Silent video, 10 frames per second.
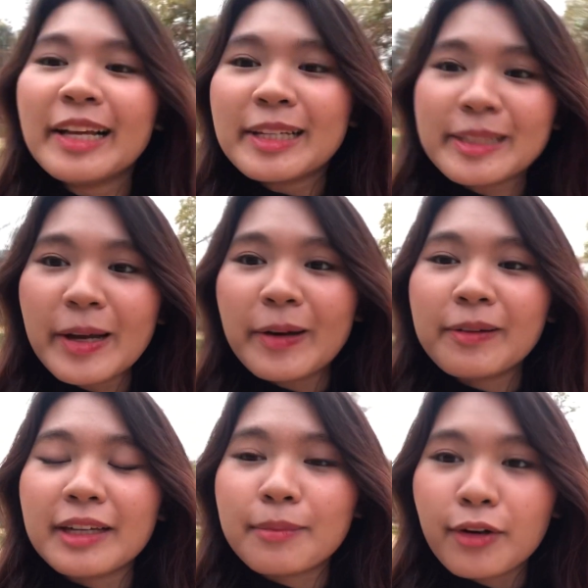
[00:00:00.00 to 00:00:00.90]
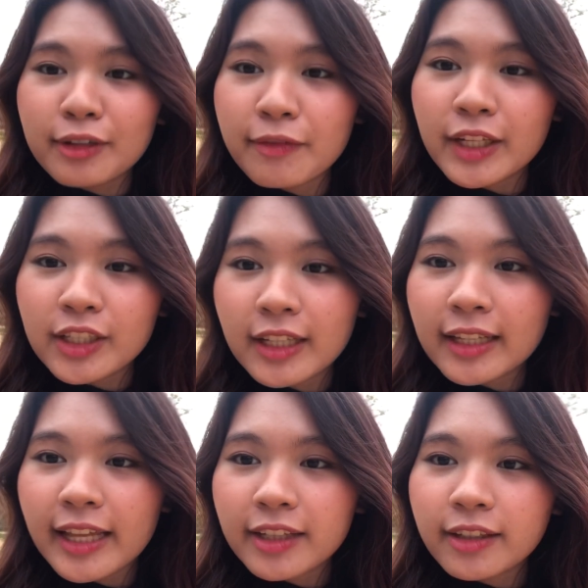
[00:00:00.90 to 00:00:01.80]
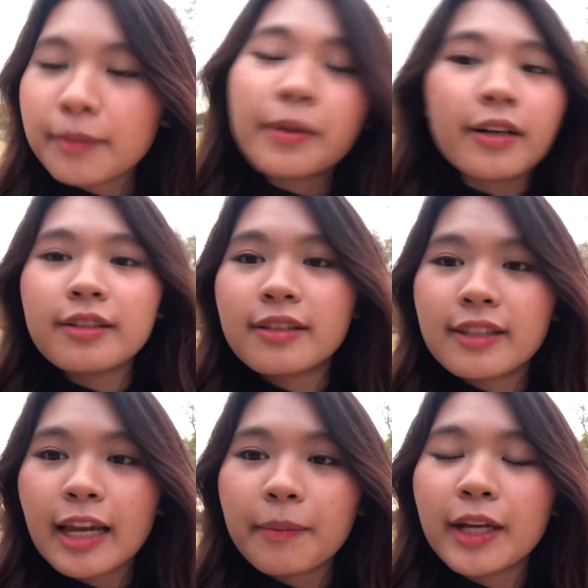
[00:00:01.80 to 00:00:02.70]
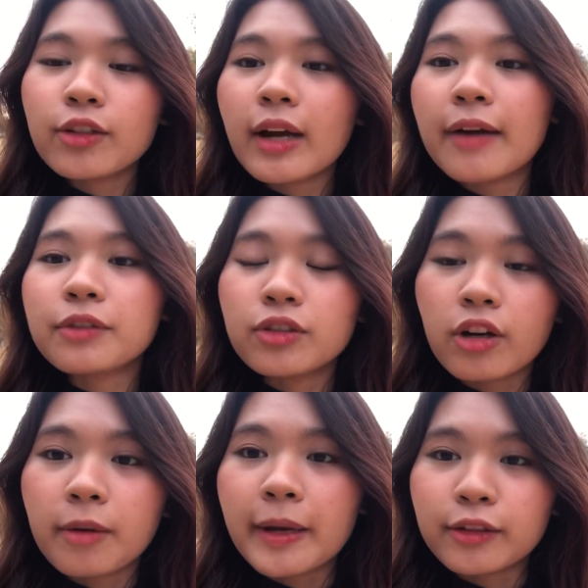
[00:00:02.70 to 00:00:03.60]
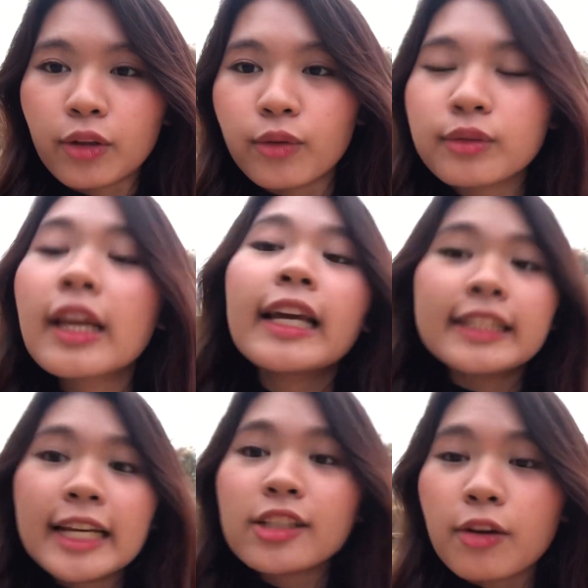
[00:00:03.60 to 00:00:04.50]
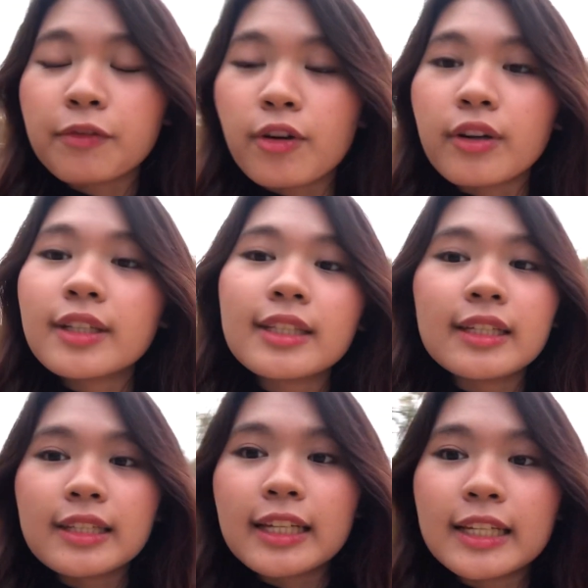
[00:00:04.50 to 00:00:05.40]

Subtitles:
So in motivational letter, personal statement, you have to talk about those. Yes, of course, since it